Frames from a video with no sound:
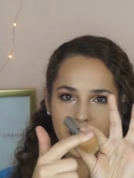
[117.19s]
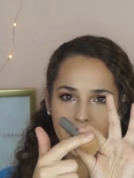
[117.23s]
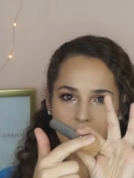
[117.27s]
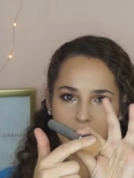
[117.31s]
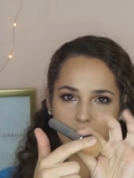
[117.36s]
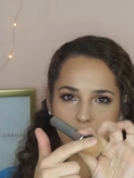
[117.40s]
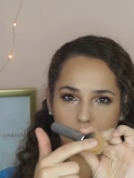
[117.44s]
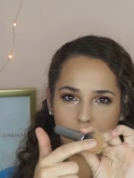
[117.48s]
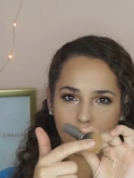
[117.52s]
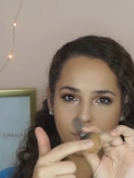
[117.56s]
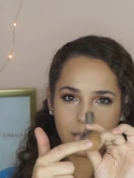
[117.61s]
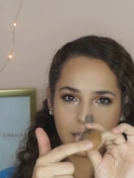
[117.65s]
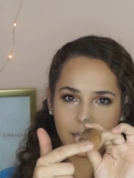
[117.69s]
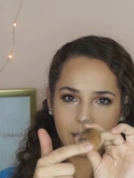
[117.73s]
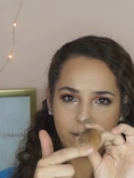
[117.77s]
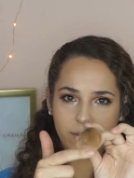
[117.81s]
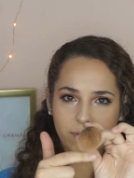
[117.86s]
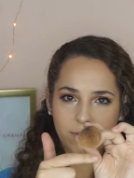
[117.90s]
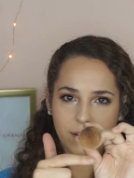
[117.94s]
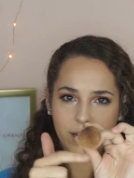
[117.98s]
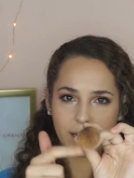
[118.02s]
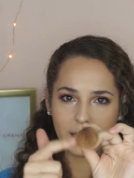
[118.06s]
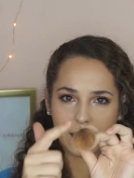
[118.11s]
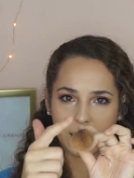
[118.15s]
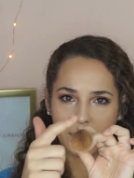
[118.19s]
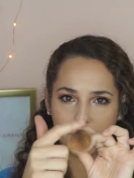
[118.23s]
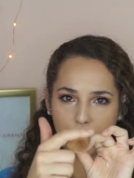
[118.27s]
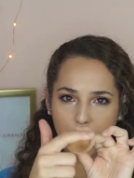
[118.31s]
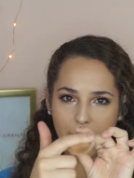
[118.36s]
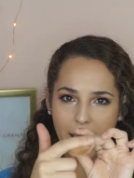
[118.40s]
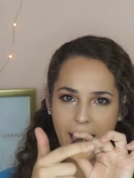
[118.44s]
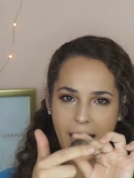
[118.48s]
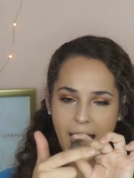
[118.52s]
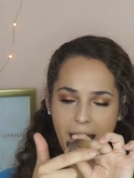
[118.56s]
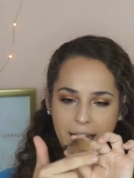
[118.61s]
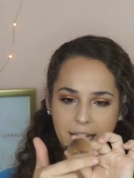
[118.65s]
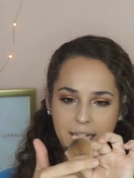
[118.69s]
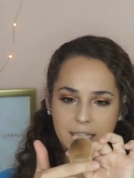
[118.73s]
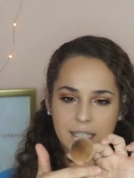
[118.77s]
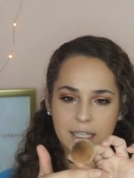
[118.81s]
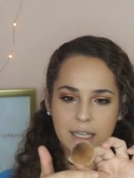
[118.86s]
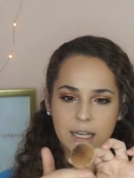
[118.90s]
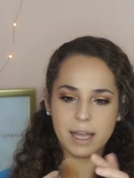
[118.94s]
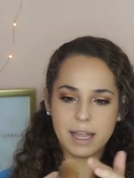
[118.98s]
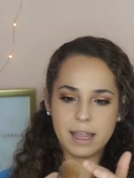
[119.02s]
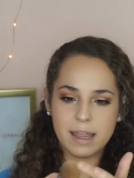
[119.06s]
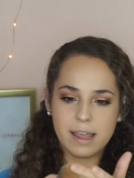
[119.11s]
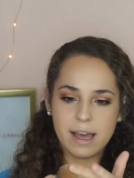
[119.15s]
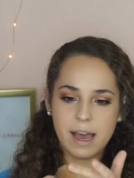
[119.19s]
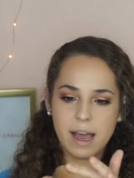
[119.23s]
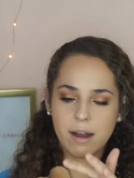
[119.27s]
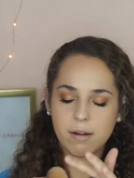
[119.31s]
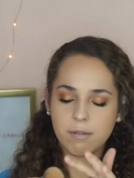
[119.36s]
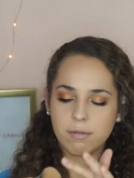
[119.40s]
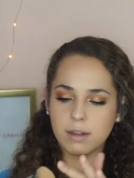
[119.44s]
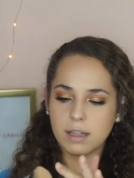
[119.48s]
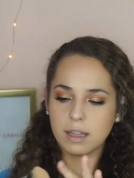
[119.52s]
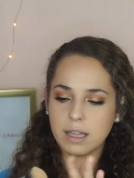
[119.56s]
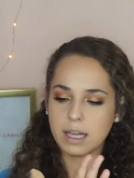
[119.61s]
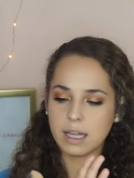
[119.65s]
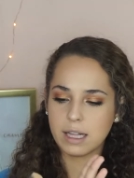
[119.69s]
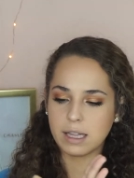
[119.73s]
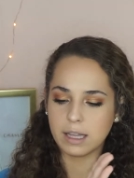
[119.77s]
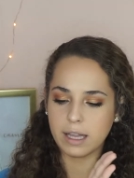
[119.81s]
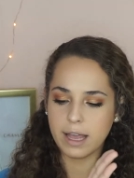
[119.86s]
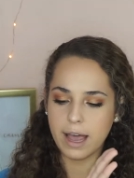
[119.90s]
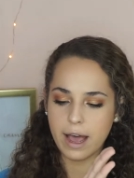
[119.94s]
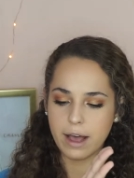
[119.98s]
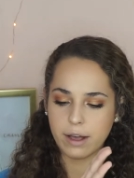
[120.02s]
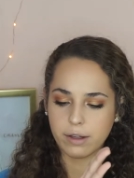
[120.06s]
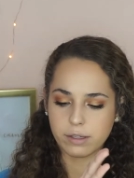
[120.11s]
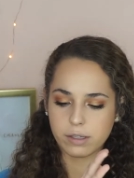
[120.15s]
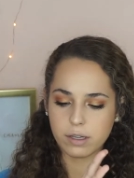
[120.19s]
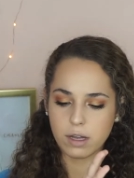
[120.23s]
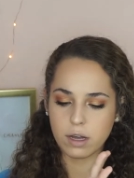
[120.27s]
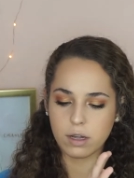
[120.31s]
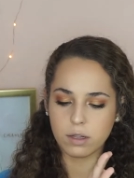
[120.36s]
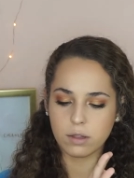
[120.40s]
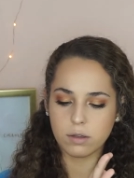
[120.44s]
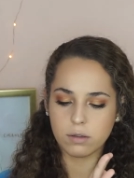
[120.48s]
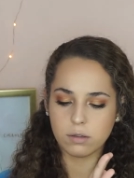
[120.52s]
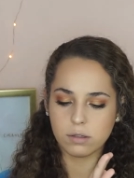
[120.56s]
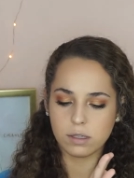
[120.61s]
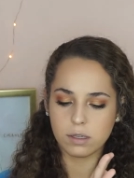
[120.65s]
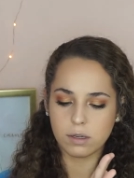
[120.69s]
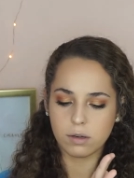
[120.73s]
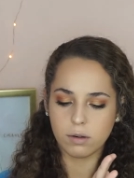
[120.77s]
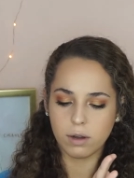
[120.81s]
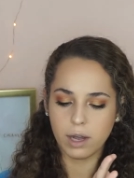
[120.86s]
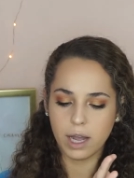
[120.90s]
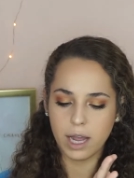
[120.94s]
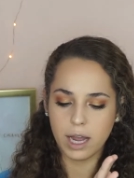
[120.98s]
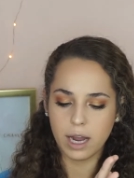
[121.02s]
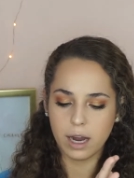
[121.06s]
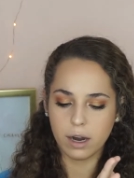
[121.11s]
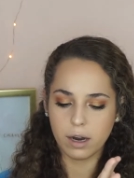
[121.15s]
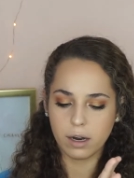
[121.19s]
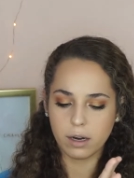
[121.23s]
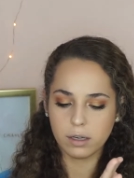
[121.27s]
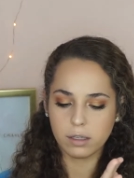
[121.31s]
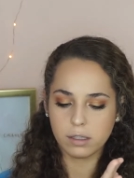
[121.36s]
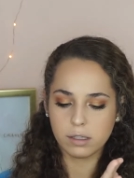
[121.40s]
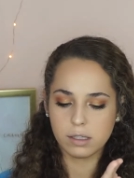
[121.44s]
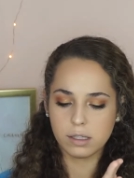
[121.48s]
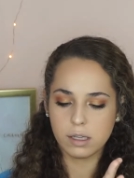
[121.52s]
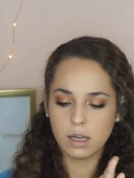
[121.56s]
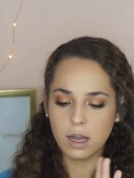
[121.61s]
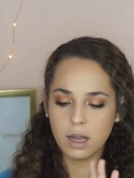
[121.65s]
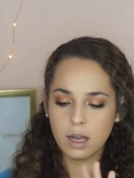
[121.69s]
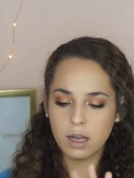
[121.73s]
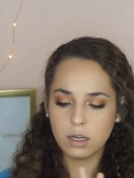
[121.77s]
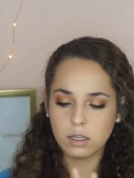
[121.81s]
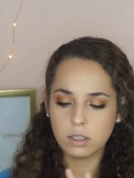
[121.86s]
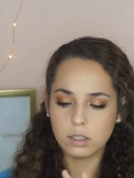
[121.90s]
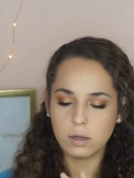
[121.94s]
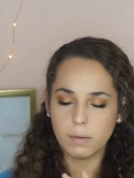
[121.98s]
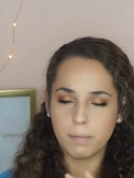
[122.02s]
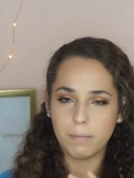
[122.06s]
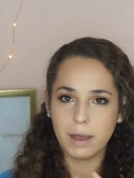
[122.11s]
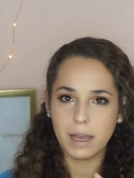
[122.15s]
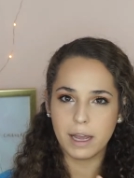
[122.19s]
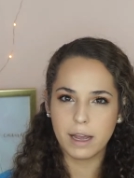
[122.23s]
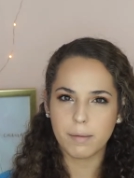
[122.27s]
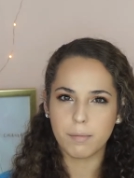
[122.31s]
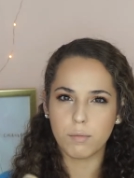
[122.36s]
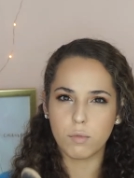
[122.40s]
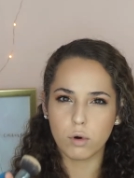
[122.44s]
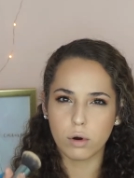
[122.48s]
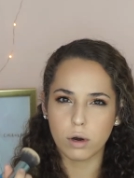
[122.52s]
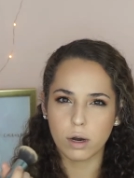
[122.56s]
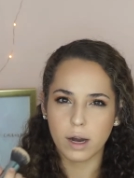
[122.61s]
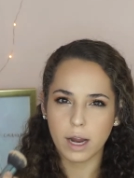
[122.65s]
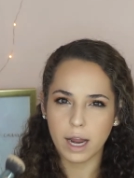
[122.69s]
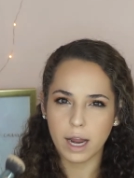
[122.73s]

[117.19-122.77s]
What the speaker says: It's really finely packed, and that really allows all those little hairs to make a more